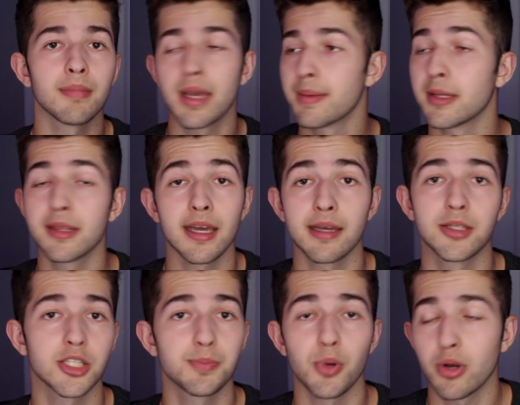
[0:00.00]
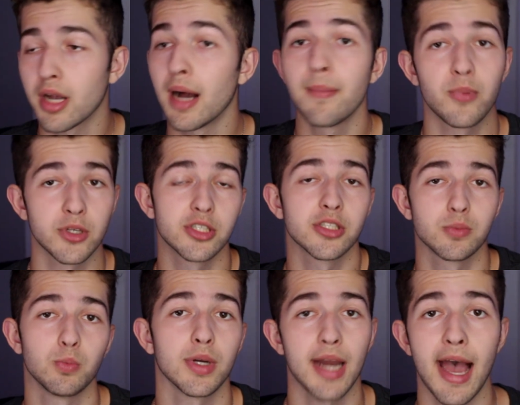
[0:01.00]
maybe they just broke up, which
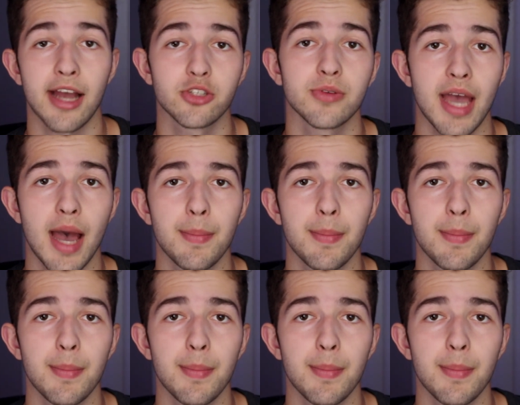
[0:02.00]
is what actually